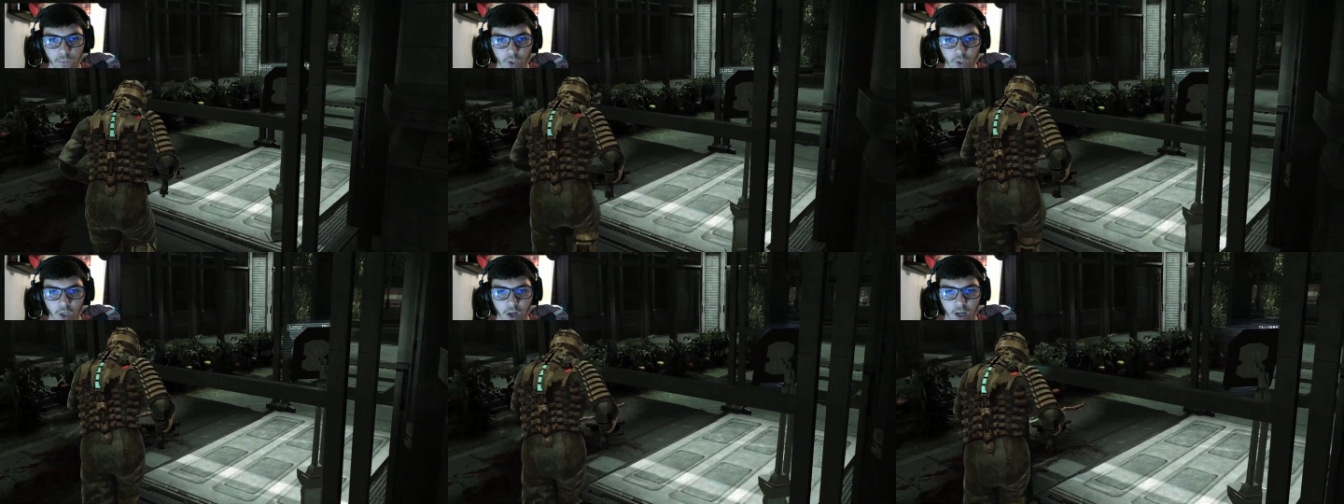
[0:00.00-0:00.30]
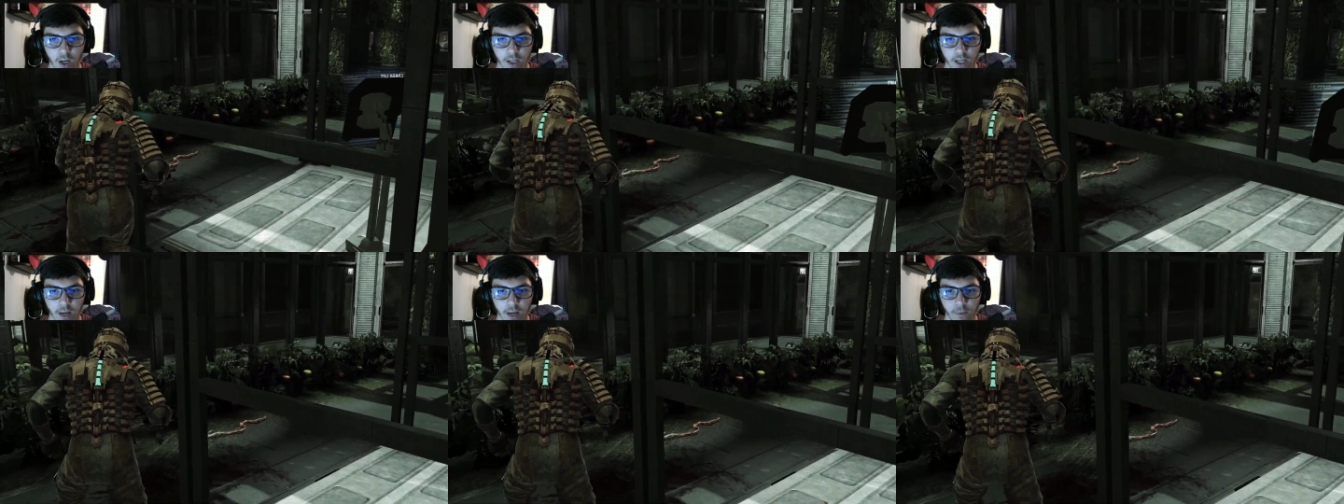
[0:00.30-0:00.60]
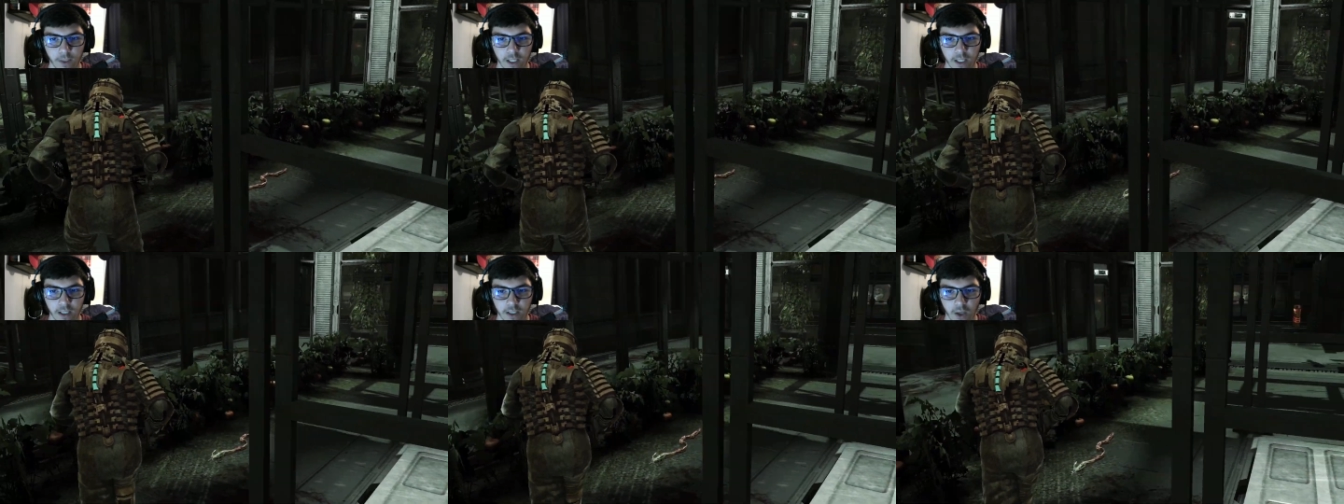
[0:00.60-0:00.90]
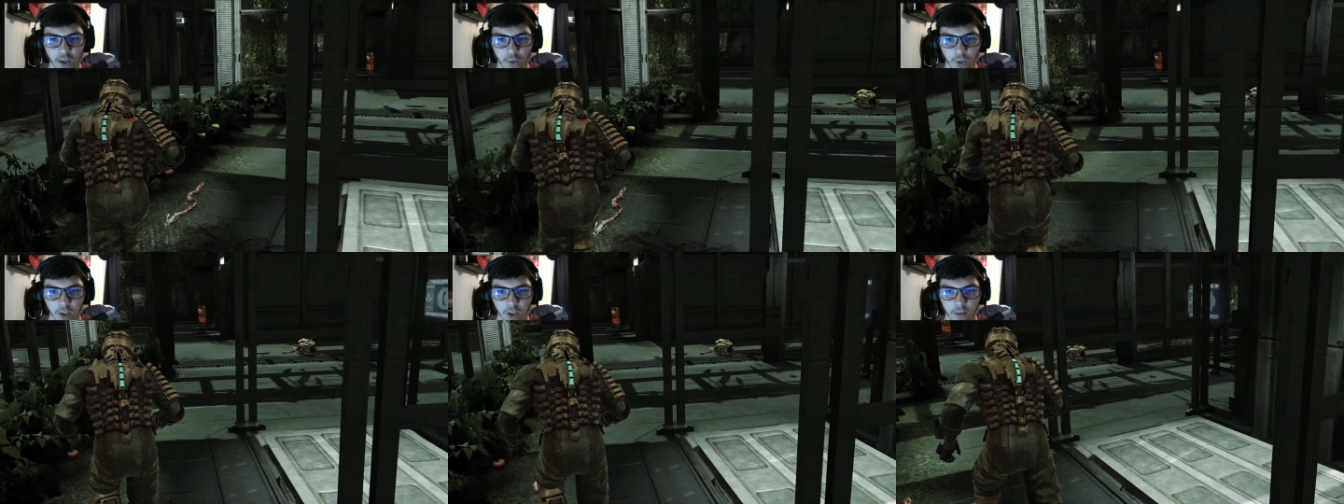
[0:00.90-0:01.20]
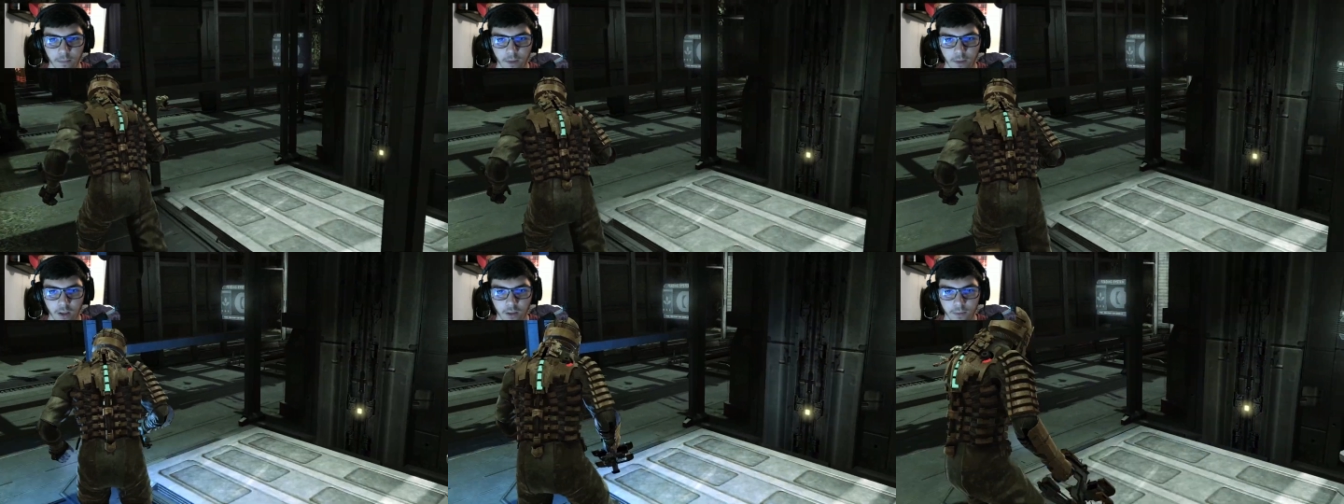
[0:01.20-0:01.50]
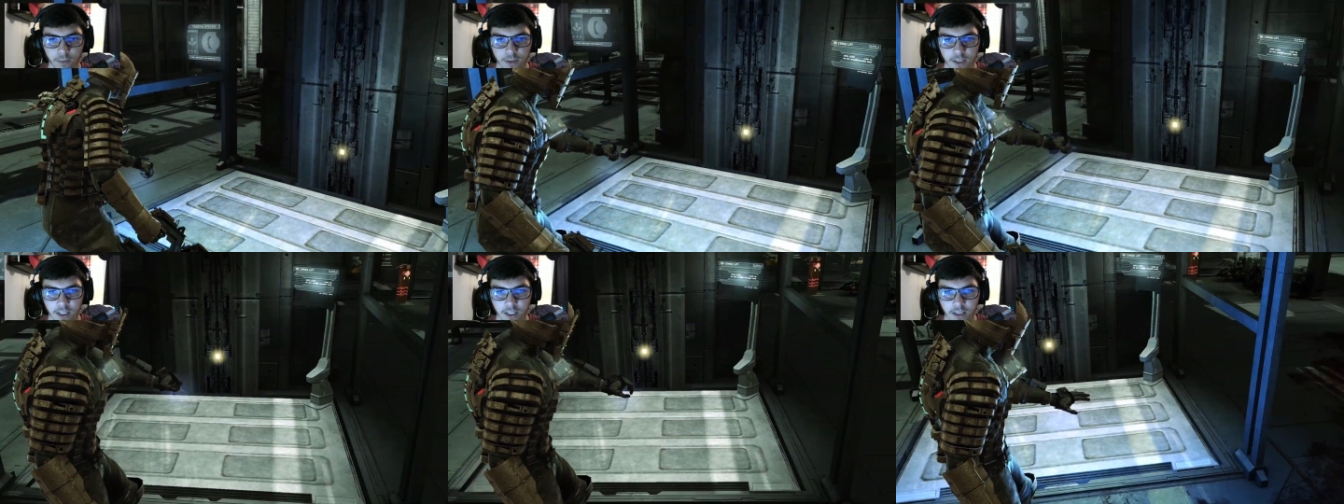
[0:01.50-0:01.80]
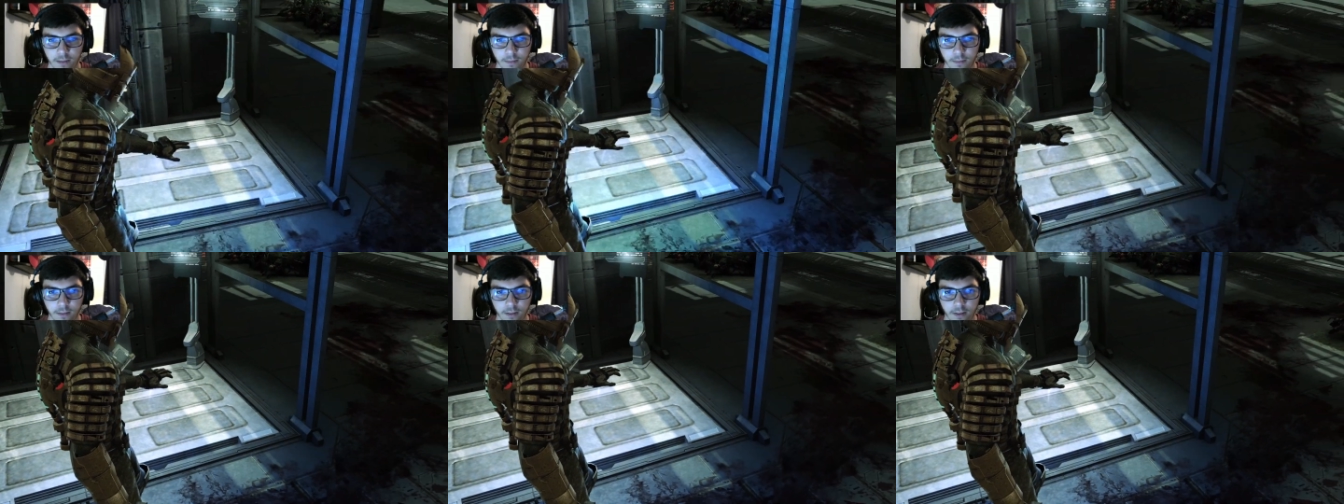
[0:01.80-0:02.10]
Alright, now we gotta go up. one hundred percent.
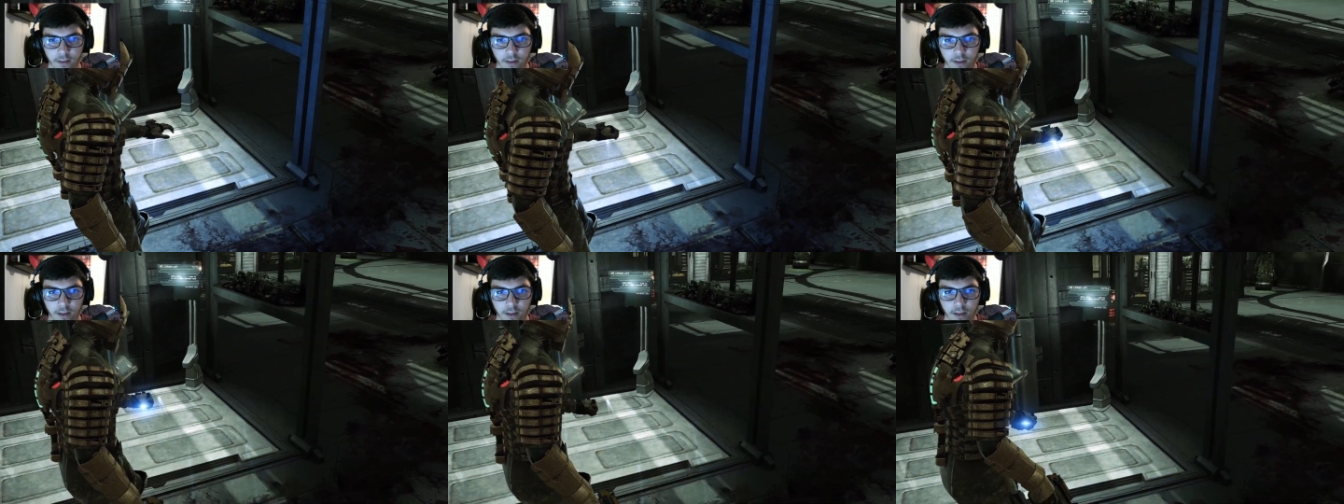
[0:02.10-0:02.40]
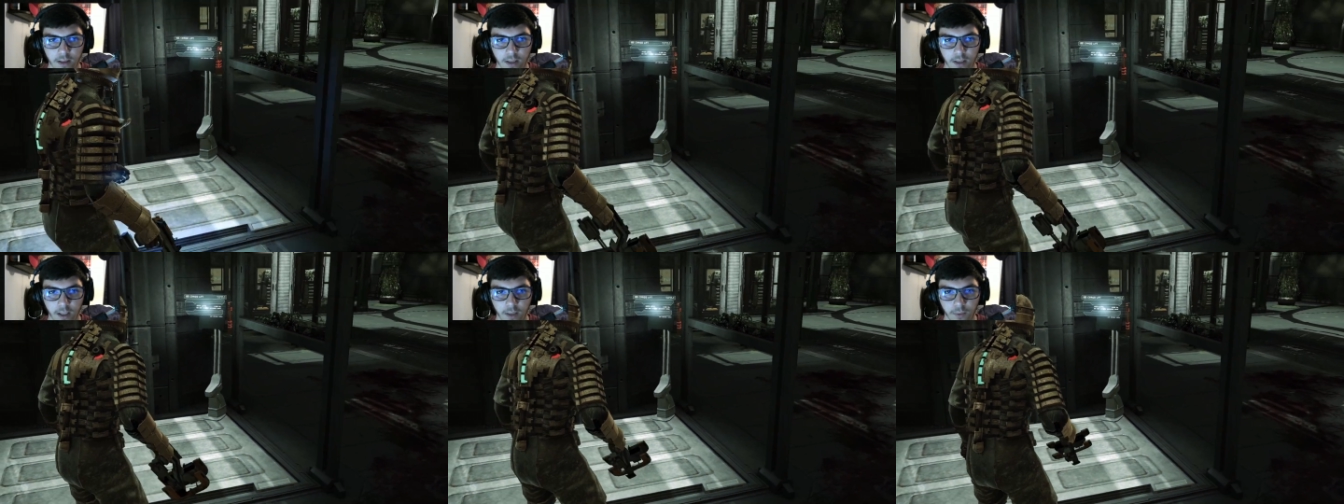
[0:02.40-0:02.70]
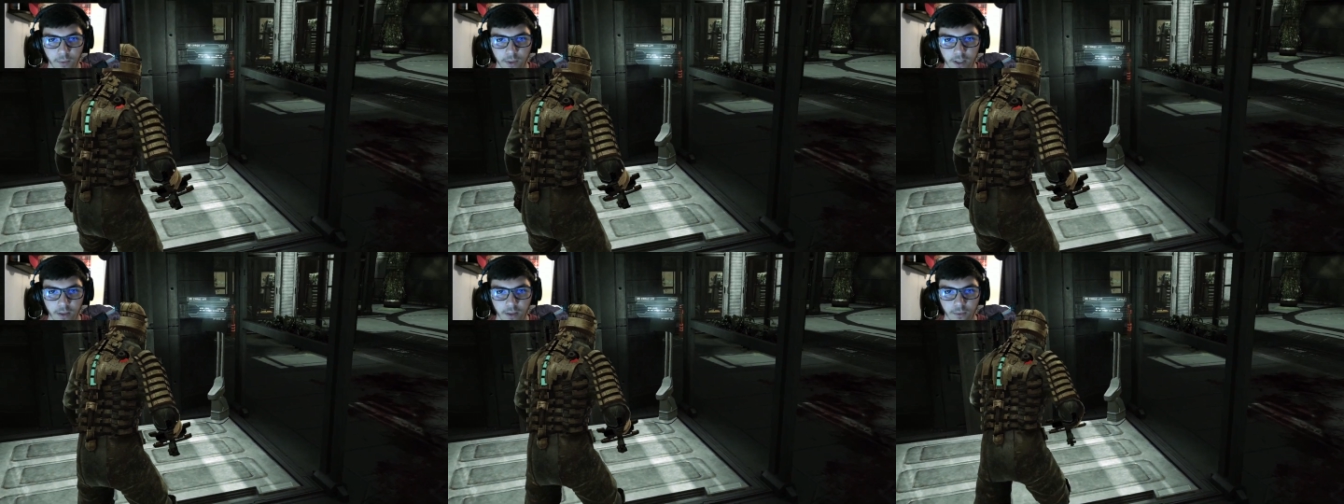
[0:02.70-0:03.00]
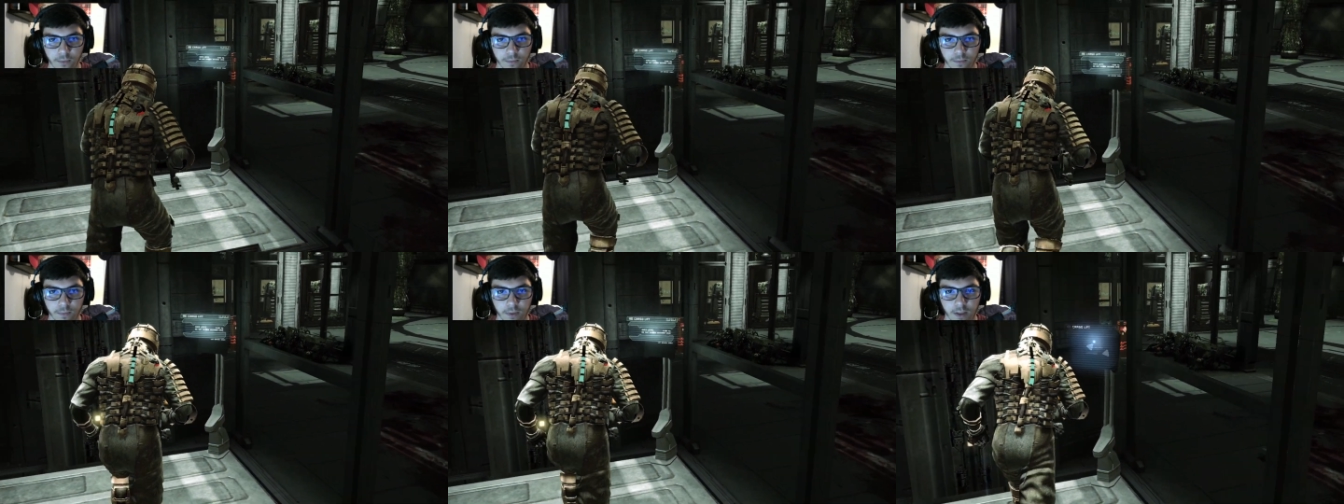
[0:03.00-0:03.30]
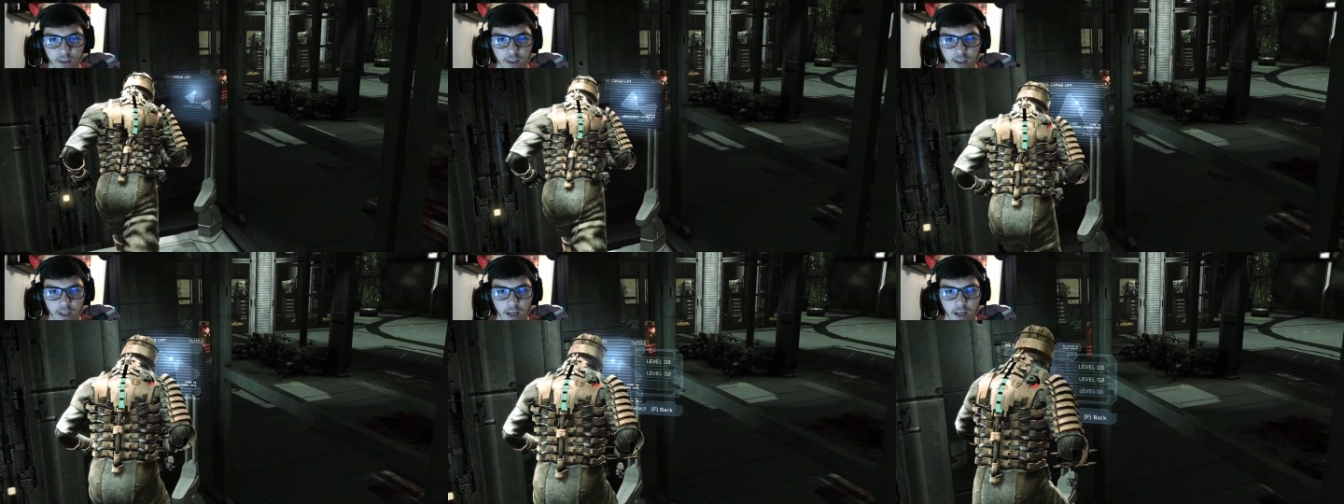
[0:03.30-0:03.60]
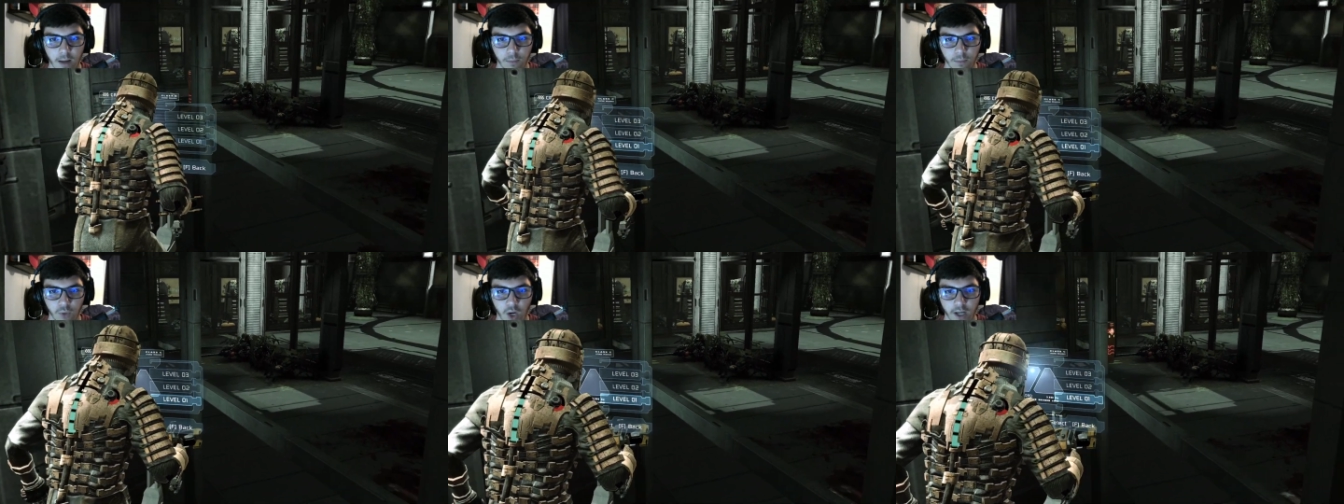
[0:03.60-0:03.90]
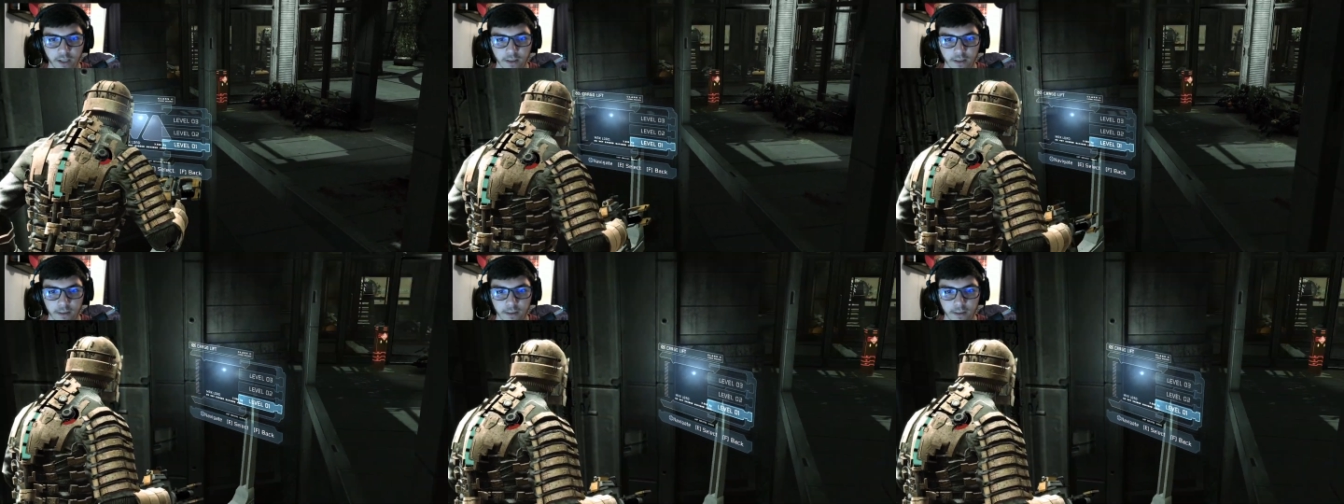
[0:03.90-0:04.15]
There we go. I'm right.